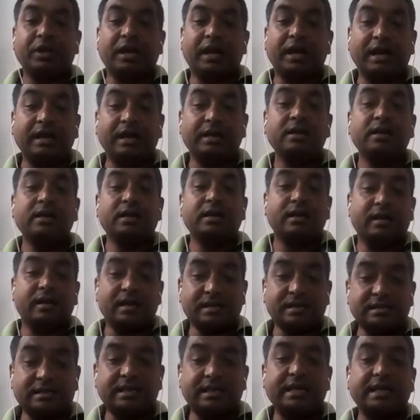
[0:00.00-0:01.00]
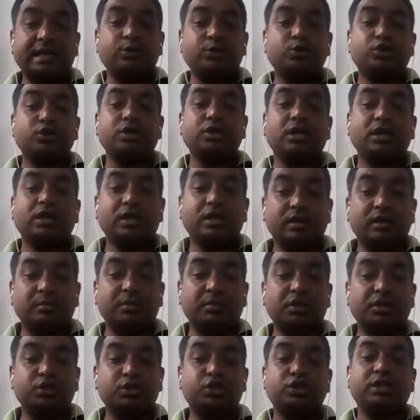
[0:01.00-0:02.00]
and Residential,
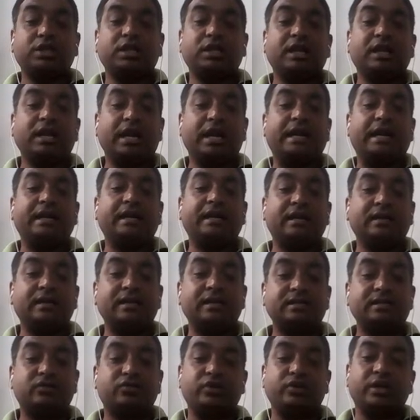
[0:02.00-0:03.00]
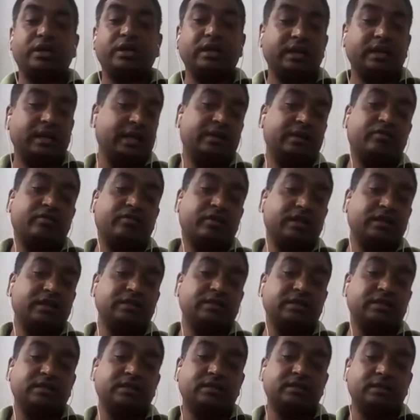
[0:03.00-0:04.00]
Commercial and Industrial Electrical
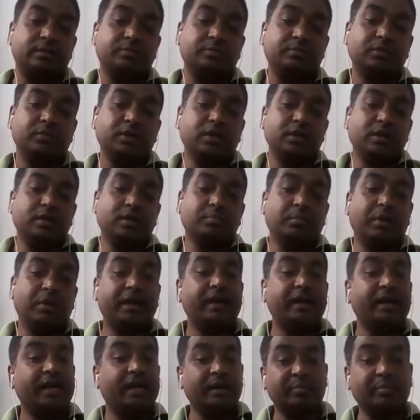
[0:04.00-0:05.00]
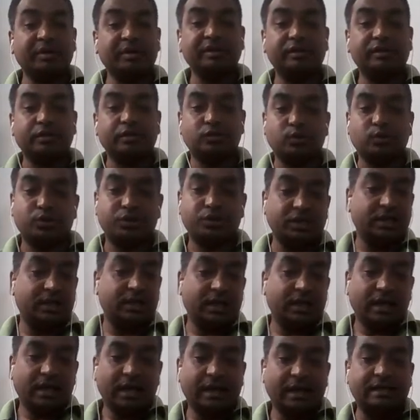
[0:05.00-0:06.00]
System by Hemant Joshi,
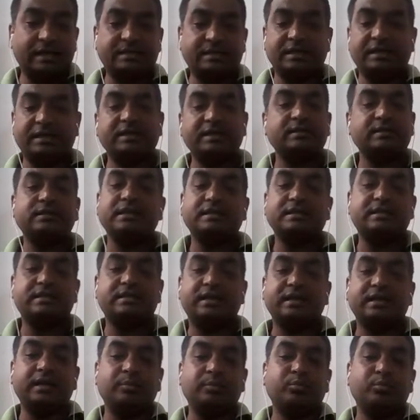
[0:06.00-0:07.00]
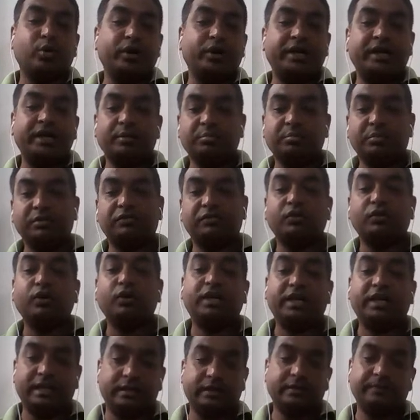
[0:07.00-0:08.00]
as it is listed in point number
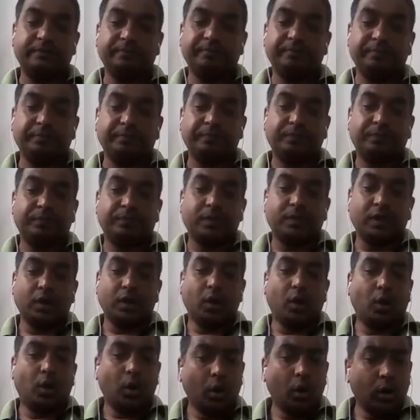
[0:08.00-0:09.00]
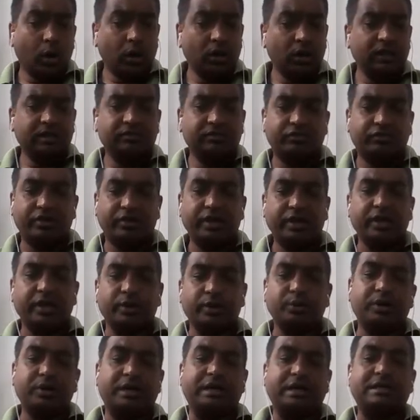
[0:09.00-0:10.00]
40. All the three
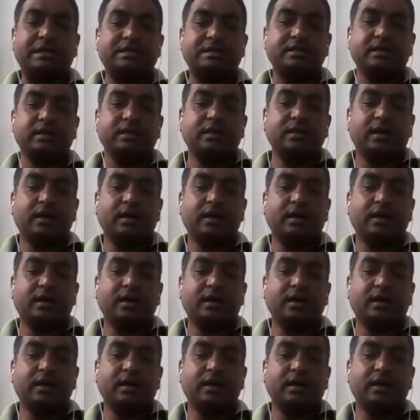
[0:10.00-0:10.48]
units